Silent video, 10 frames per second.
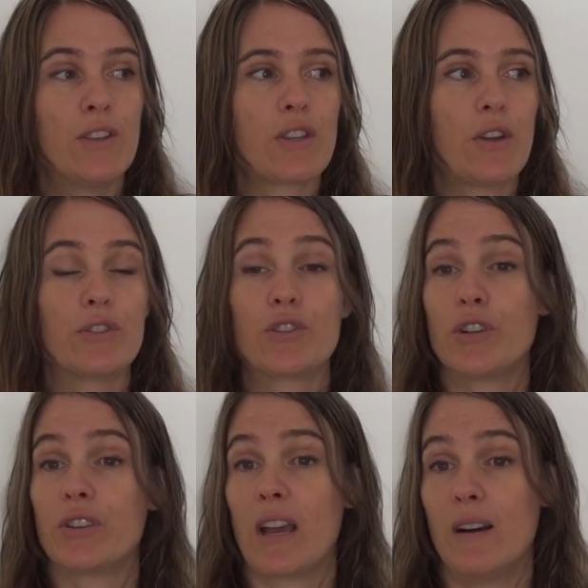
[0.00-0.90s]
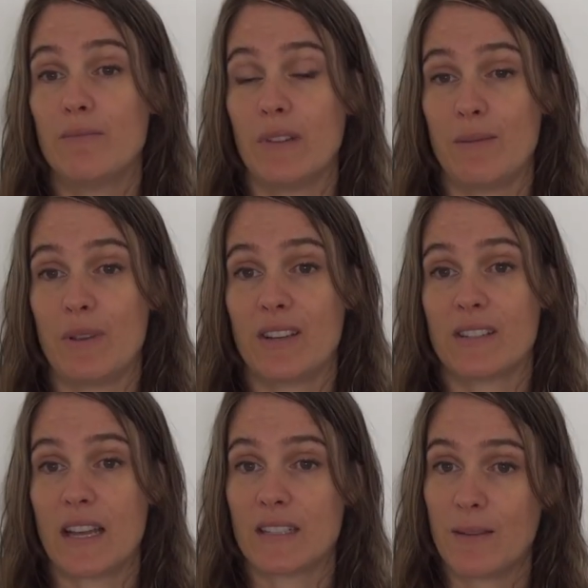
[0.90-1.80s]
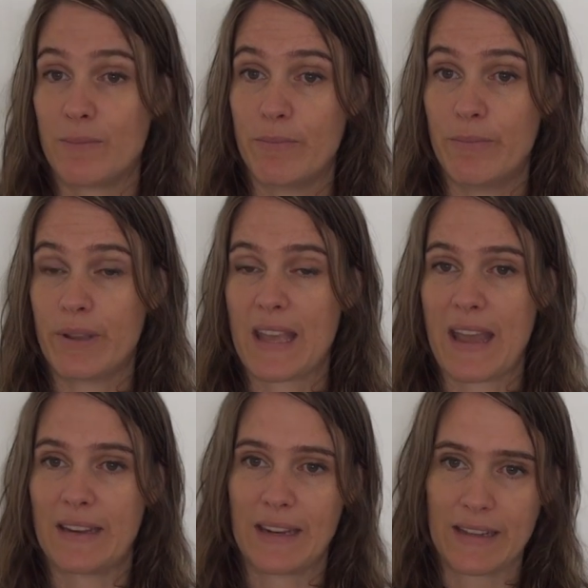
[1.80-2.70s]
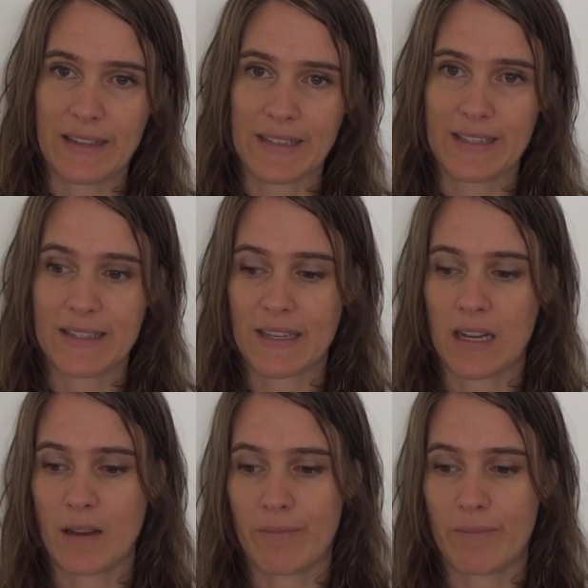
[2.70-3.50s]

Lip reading: So the truth helped me because as I began getting this,